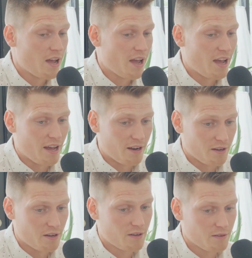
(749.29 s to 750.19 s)
And
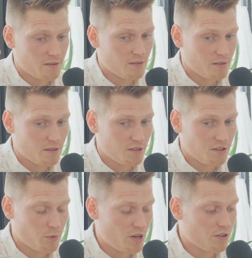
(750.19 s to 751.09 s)

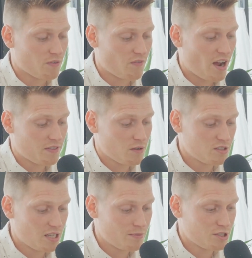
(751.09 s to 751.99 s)
you either fight
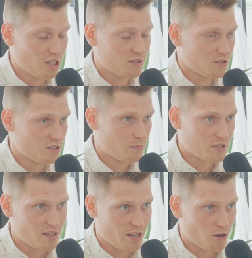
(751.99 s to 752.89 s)
those demons or you let those
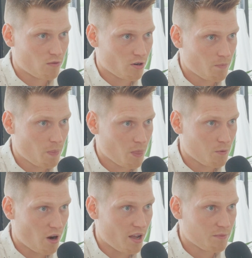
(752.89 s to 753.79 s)
demons take over,
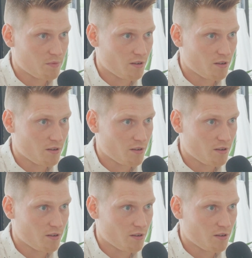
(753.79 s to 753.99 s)
right?